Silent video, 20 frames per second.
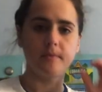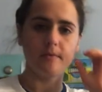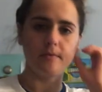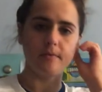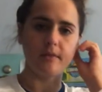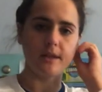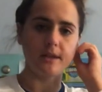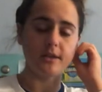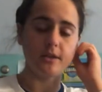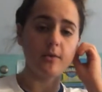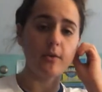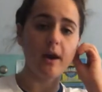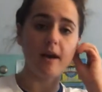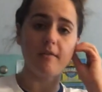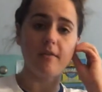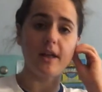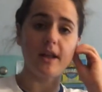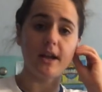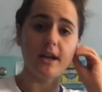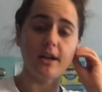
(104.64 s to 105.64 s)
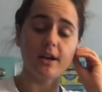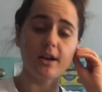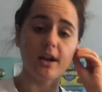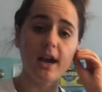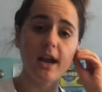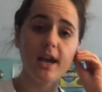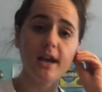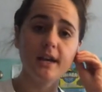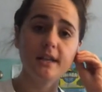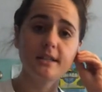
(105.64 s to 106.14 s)
that you have that at your
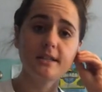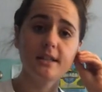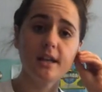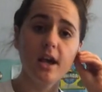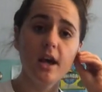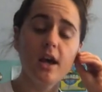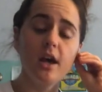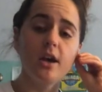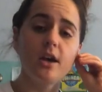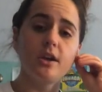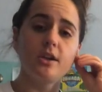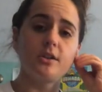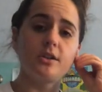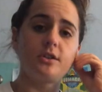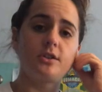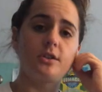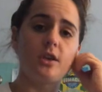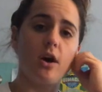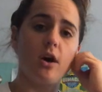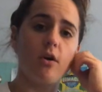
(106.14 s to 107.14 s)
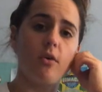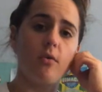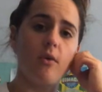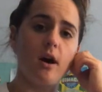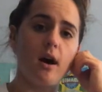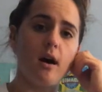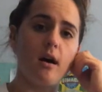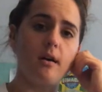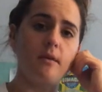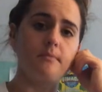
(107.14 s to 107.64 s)
hands.
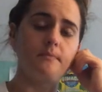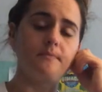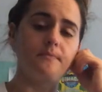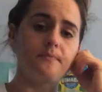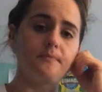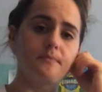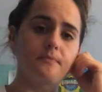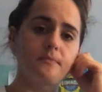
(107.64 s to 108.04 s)
So